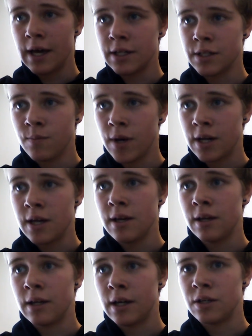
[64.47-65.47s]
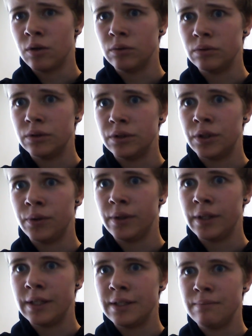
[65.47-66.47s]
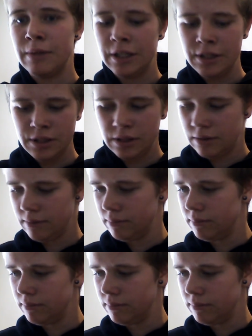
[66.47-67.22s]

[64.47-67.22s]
as many, and I don't do it as much.